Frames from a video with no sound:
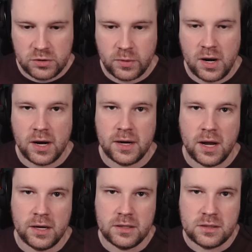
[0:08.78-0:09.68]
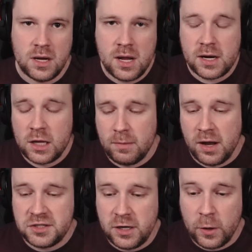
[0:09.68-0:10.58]
what's going on, guys?
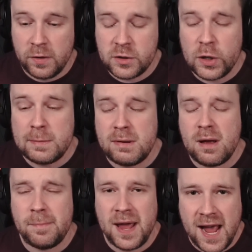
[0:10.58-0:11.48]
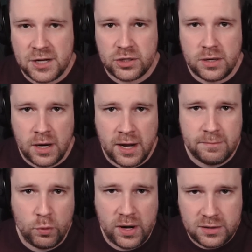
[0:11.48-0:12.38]
Kalamazi here. This is going to be my patch
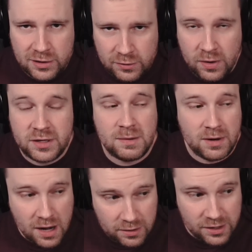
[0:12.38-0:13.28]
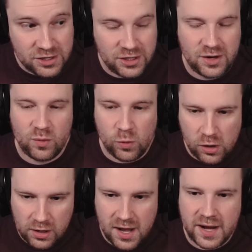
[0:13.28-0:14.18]
9.2 Demonology
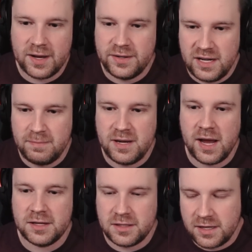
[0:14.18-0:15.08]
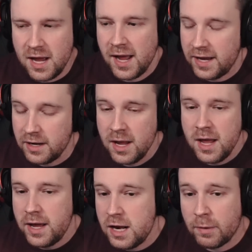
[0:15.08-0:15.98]
Warlock DPS guide.
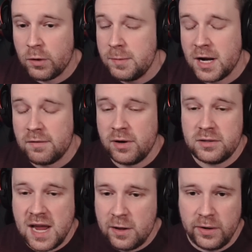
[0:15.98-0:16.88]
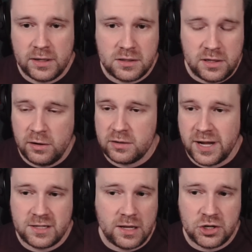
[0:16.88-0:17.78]
In it, we're going to be covering talents, tier
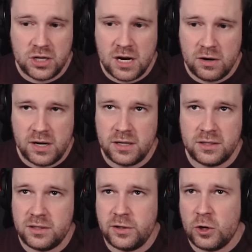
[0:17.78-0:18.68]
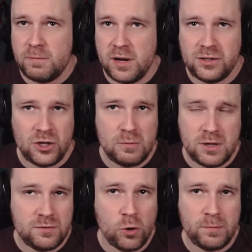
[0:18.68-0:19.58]
sets, legendaries, 0-piece,
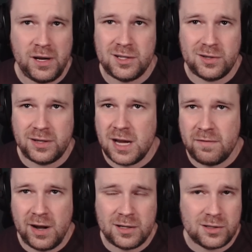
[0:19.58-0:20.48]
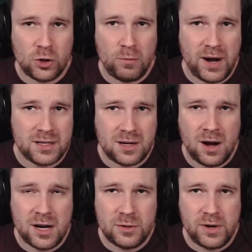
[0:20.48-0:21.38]
2-piece, 4-piece, covenants, soulbinds,
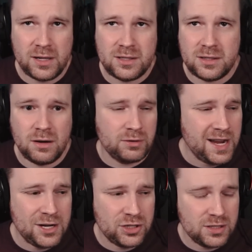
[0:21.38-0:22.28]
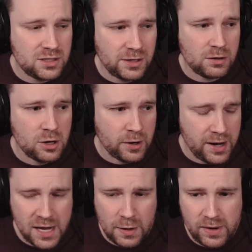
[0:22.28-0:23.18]
conduits, rotation, single
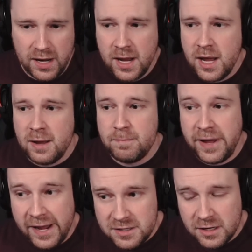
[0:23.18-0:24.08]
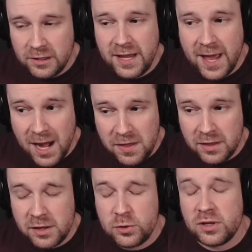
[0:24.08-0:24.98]
target AOE, basically
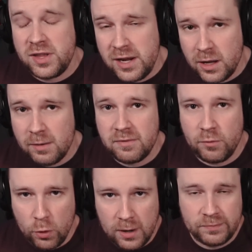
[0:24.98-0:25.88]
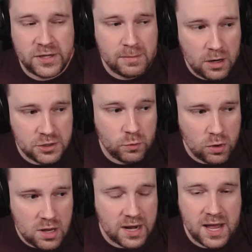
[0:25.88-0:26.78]
anything that you can think of for Demonology
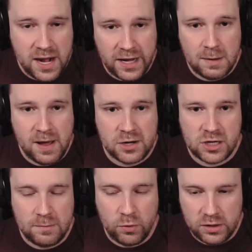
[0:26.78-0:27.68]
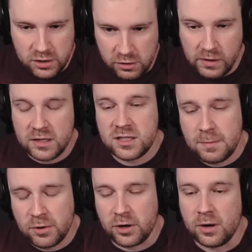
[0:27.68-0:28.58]
Warlock heading into patch 9.2 and
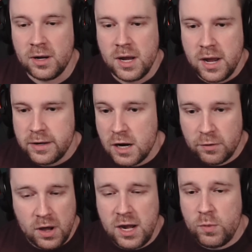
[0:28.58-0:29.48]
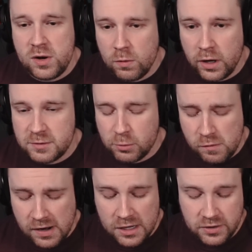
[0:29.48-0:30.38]
Sepulchre. Now, if there are any weak wards,
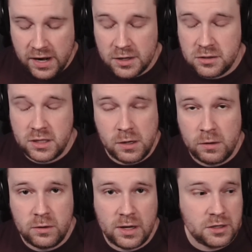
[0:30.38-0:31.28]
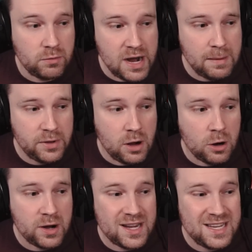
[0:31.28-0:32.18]
profiles, or add-ons to see here you'd like to grab, they
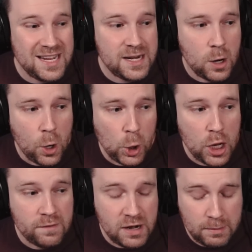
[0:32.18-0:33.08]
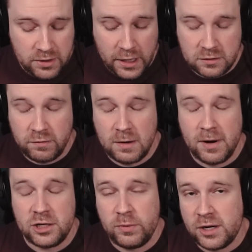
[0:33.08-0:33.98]
are indeed all available to you guys for free on
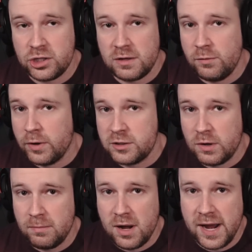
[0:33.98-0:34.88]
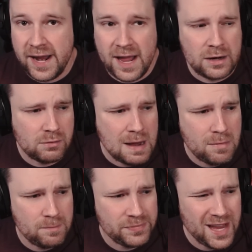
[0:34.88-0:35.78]
my Twitch. If you want to swing by, hang out, grab
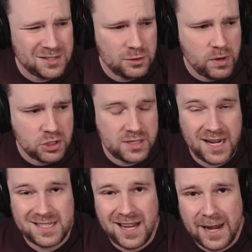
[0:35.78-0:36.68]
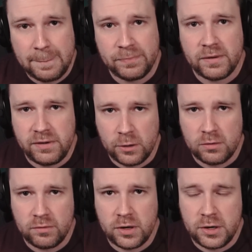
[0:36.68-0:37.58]
them, answer any questions anytime, feel
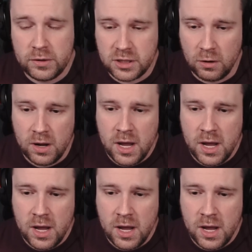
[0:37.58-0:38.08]
free to do so.